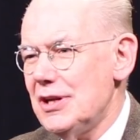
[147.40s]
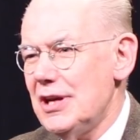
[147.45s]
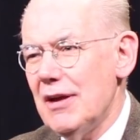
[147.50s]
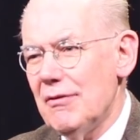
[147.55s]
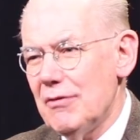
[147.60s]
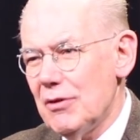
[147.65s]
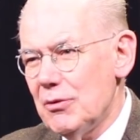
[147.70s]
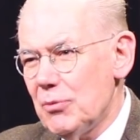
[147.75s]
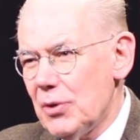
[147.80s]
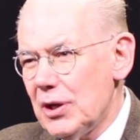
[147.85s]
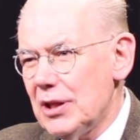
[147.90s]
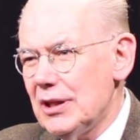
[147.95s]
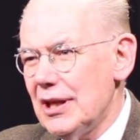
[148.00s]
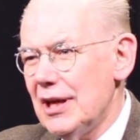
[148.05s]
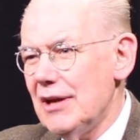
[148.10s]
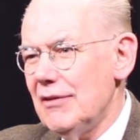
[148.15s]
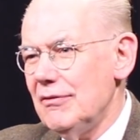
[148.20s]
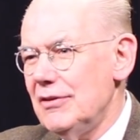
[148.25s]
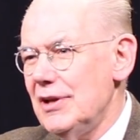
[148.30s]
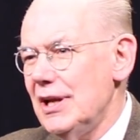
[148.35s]
given we
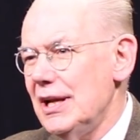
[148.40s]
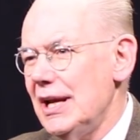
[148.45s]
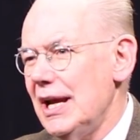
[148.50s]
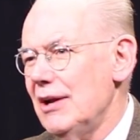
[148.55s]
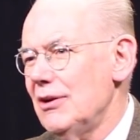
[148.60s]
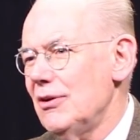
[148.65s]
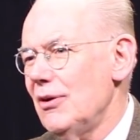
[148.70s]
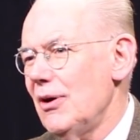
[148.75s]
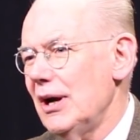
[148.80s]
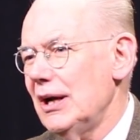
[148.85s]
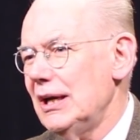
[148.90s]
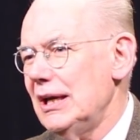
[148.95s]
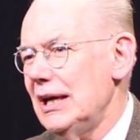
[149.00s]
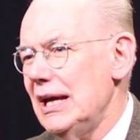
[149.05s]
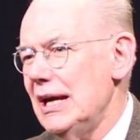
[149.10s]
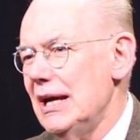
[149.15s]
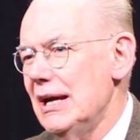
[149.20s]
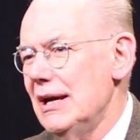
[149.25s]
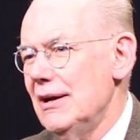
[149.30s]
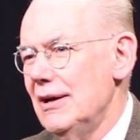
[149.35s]
lived in
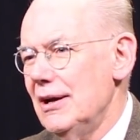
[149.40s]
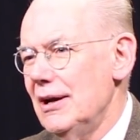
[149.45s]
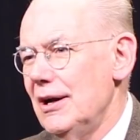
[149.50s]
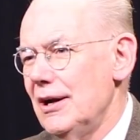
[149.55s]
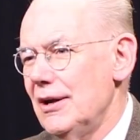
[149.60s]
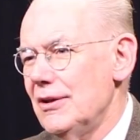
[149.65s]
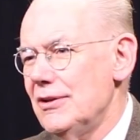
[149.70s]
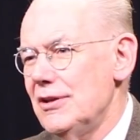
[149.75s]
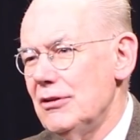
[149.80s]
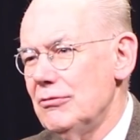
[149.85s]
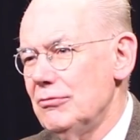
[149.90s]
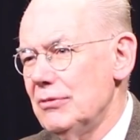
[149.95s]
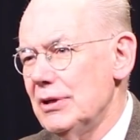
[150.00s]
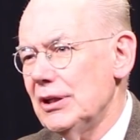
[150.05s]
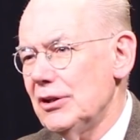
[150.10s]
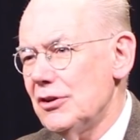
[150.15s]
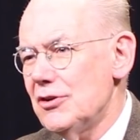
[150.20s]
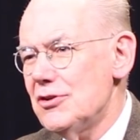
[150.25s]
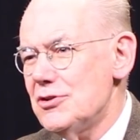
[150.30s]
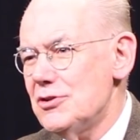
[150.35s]
anarchy, that
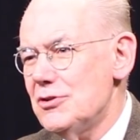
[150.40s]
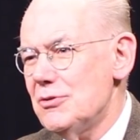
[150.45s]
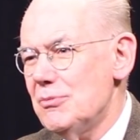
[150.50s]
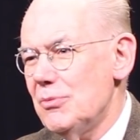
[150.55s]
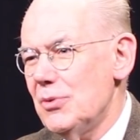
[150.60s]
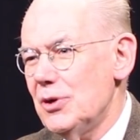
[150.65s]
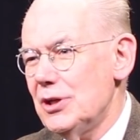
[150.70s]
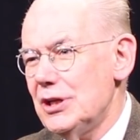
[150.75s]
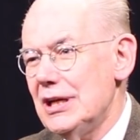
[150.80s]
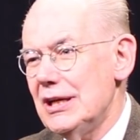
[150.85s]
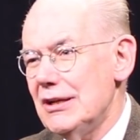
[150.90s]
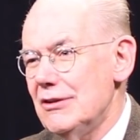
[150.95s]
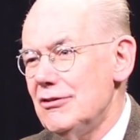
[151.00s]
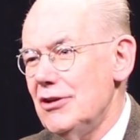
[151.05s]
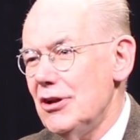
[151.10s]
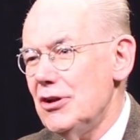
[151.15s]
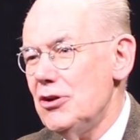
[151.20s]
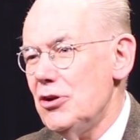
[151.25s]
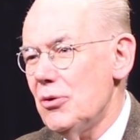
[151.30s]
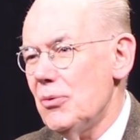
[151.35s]
realism would
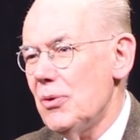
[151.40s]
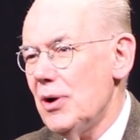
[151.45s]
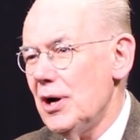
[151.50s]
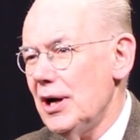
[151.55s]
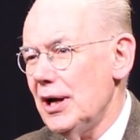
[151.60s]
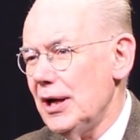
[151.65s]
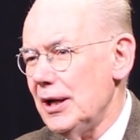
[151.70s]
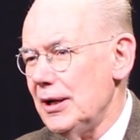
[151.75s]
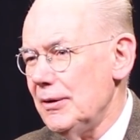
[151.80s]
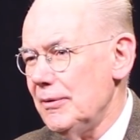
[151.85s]
continue on.